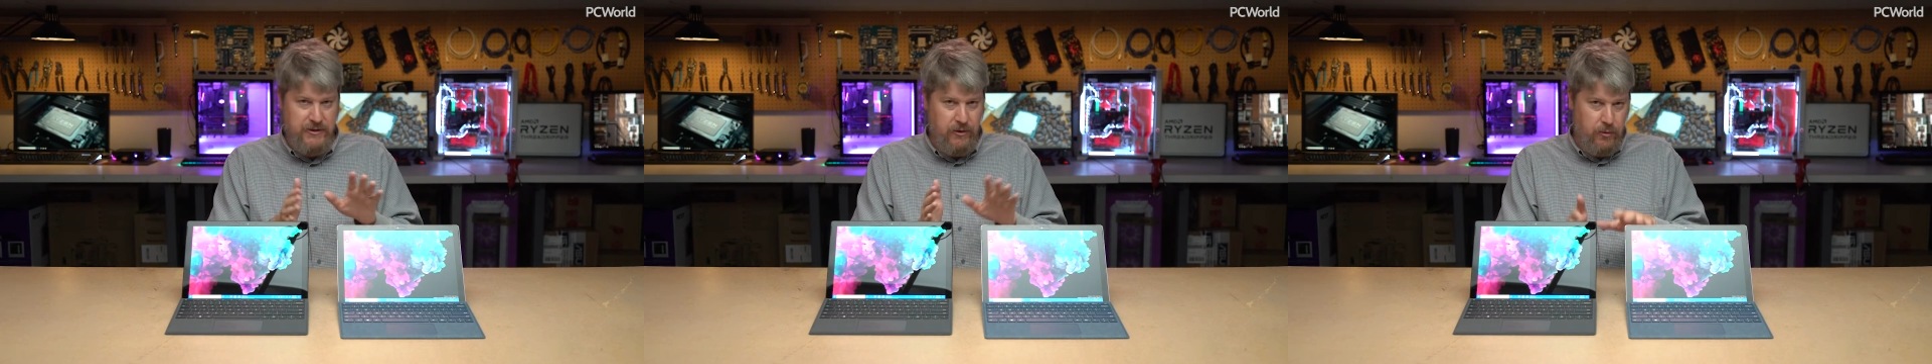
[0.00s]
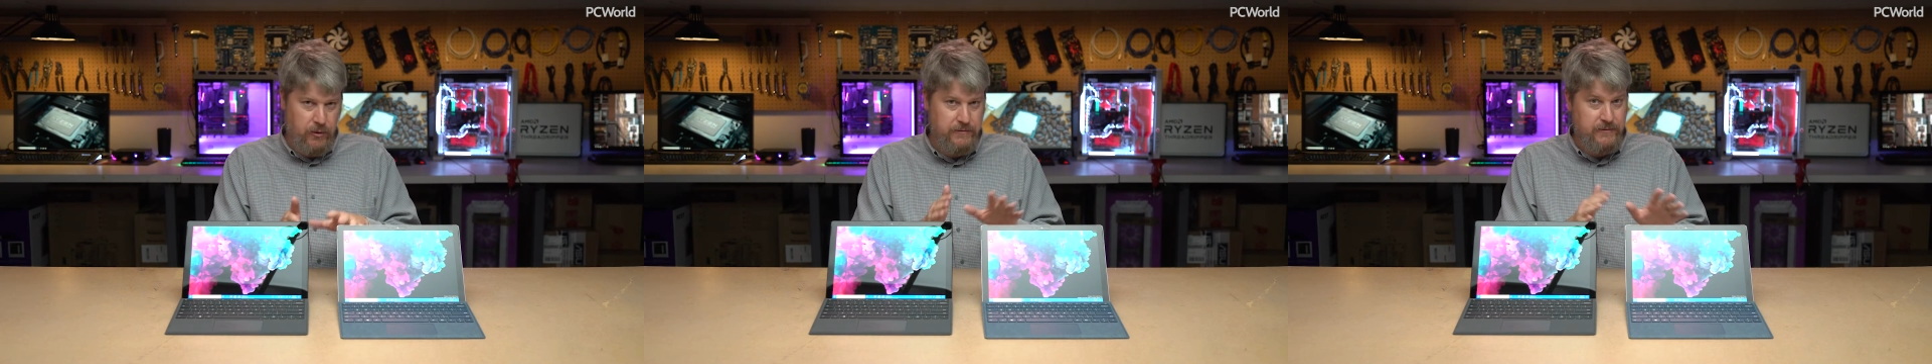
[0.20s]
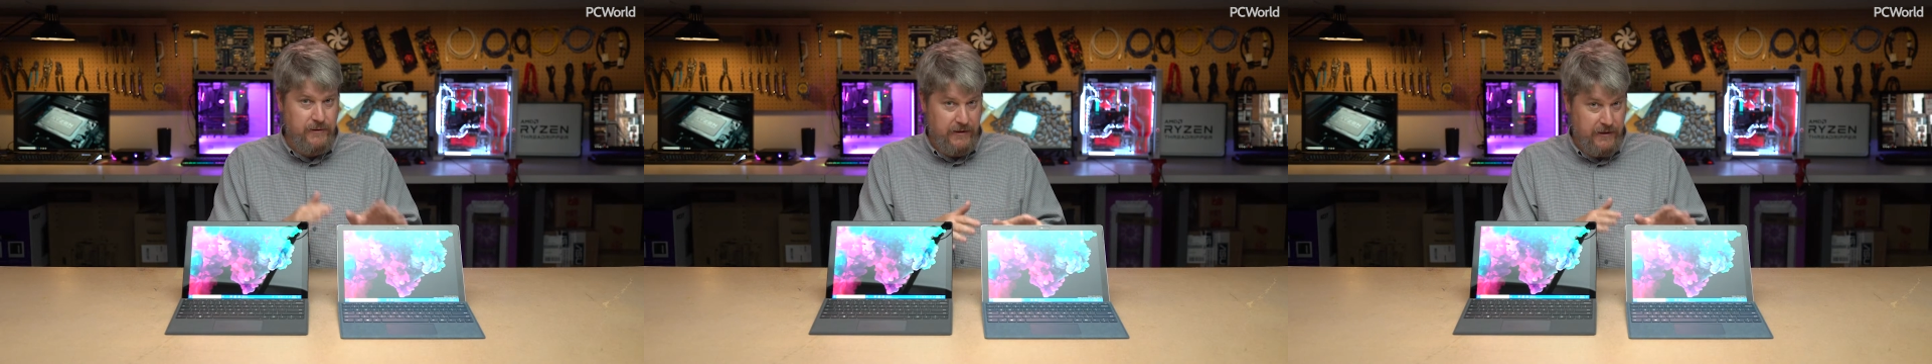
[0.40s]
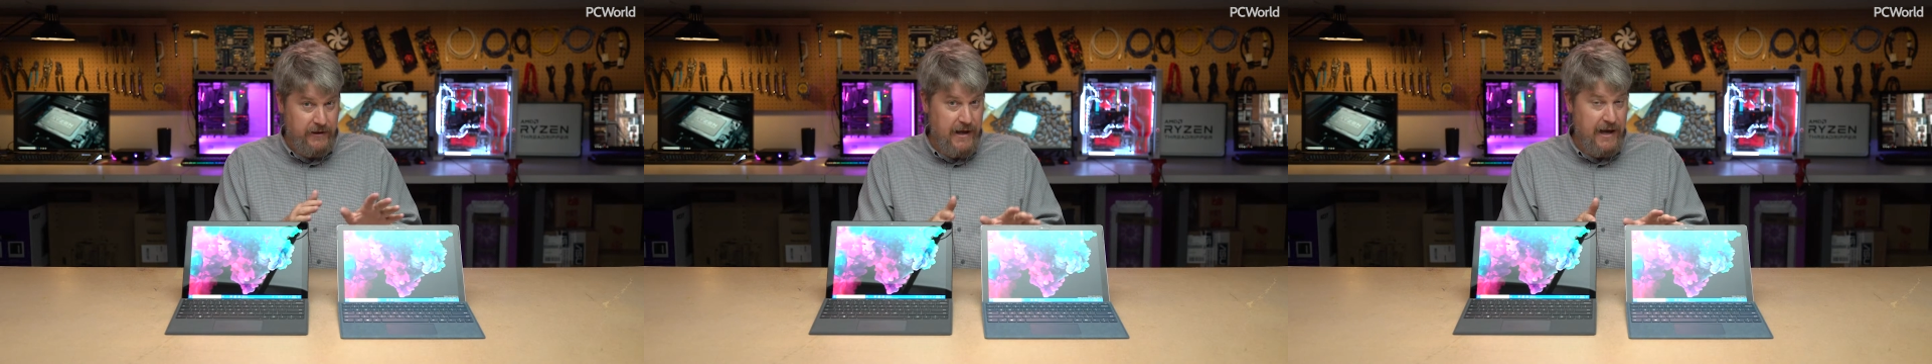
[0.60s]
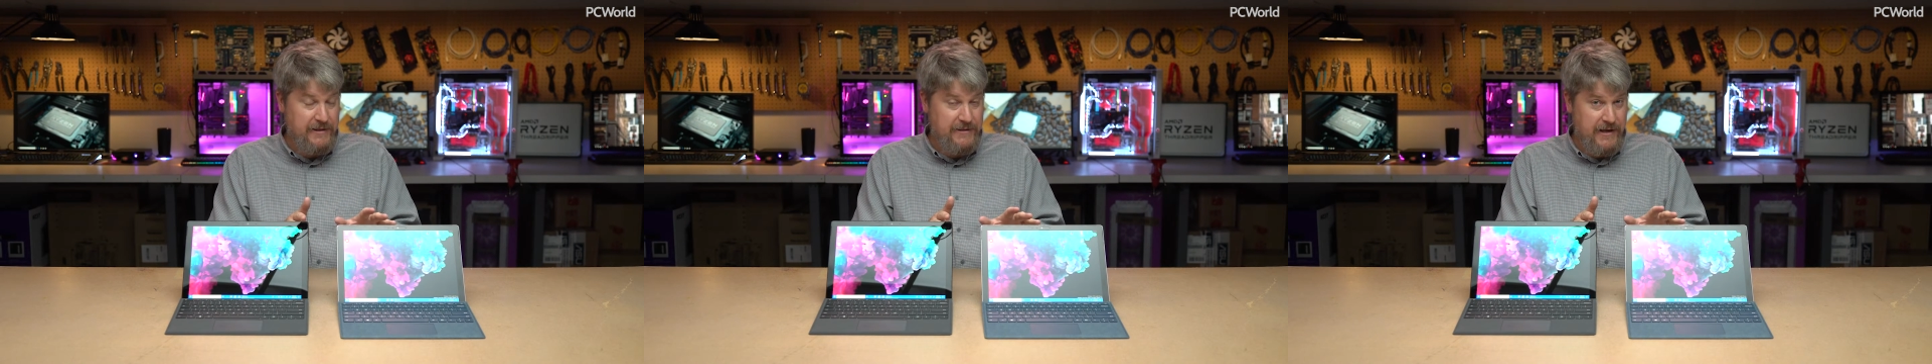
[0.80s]
So
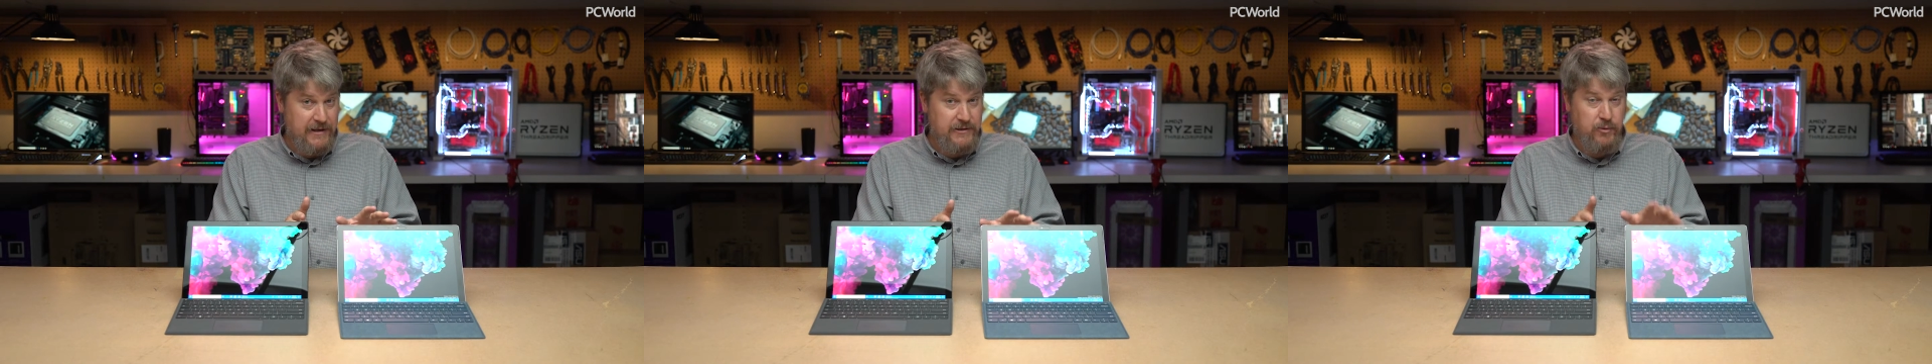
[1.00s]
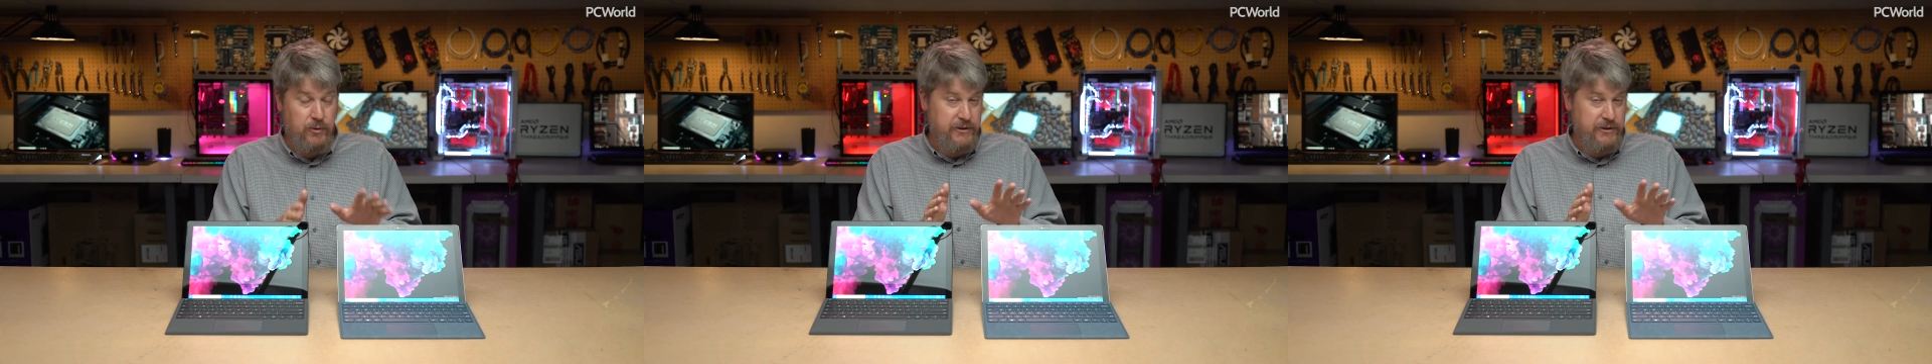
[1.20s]
in that sense,